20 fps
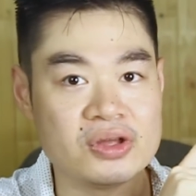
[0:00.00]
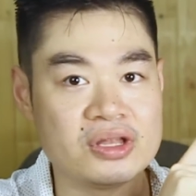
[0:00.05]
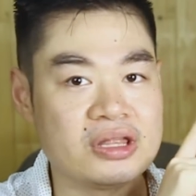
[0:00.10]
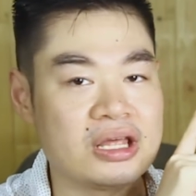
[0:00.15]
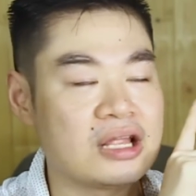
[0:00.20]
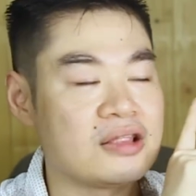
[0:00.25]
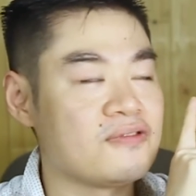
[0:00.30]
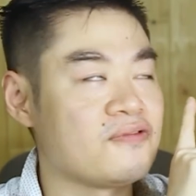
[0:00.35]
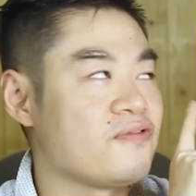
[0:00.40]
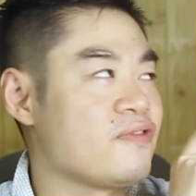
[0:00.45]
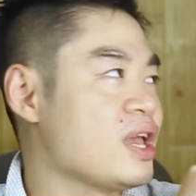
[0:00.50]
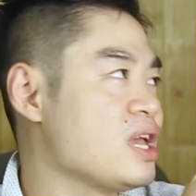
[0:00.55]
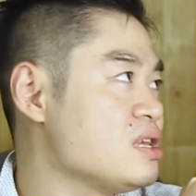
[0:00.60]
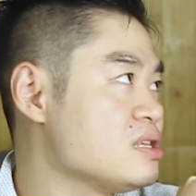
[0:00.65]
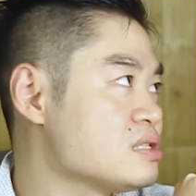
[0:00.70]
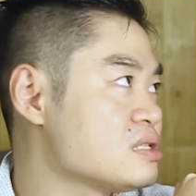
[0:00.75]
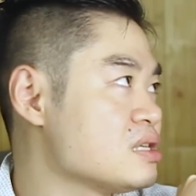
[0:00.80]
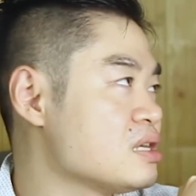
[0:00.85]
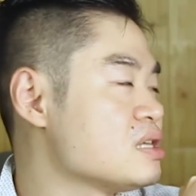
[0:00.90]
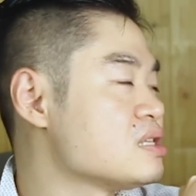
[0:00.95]
And that
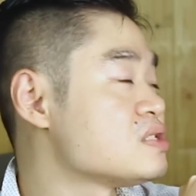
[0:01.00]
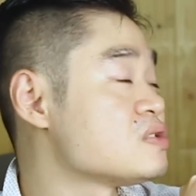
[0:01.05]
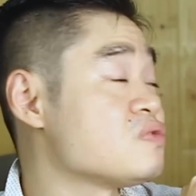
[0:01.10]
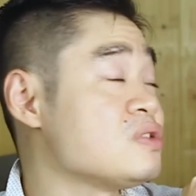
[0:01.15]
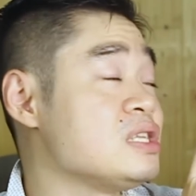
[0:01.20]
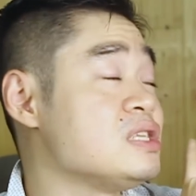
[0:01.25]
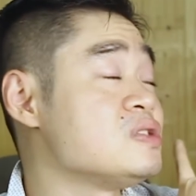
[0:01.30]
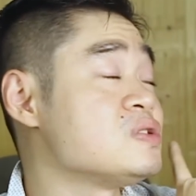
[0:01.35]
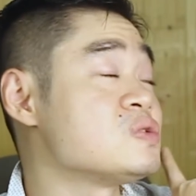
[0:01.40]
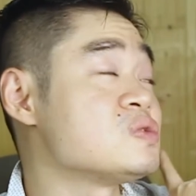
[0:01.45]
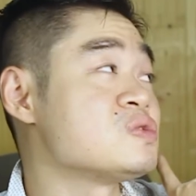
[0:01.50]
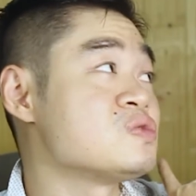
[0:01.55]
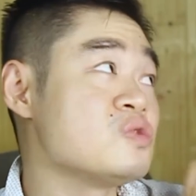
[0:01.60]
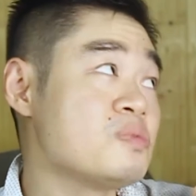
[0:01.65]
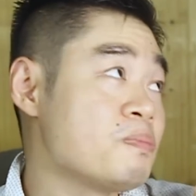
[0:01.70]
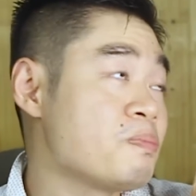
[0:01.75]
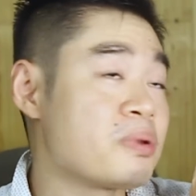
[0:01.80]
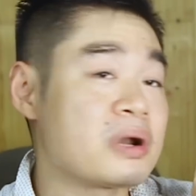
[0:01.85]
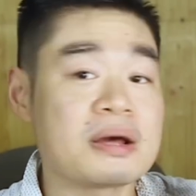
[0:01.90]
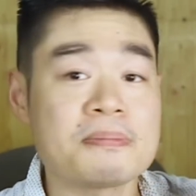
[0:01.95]
face is really
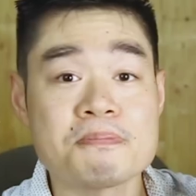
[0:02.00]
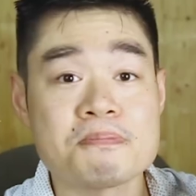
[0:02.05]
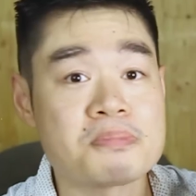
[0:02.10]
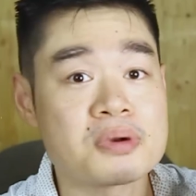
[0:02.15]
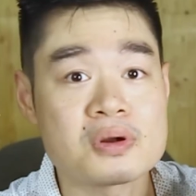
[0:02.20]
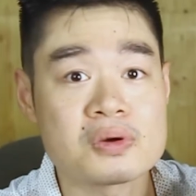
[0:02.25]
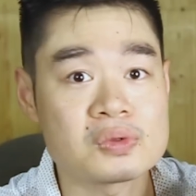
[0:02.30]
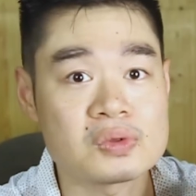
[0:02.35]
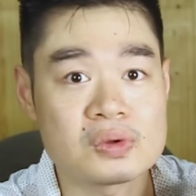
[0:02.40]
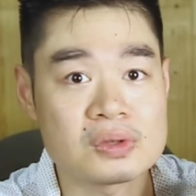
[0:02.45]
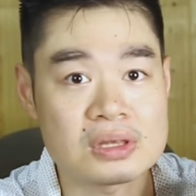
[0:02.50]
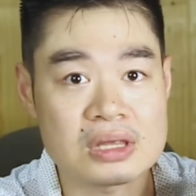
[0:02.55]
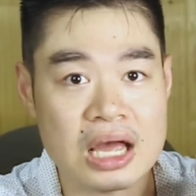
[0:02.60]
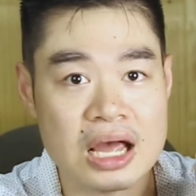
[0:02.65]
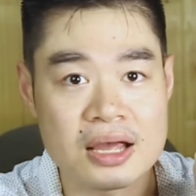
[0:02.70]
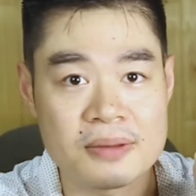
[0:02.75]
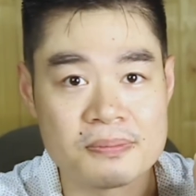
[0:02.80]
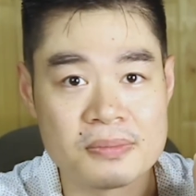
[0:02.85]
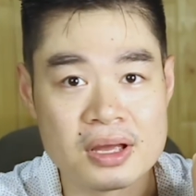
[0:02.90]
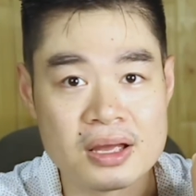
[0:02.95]
supra
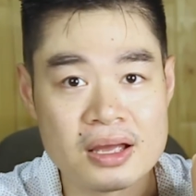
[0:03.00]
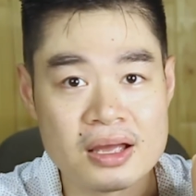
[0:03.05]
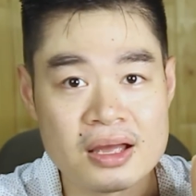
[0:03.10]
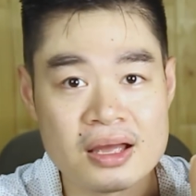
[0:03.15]
prototype.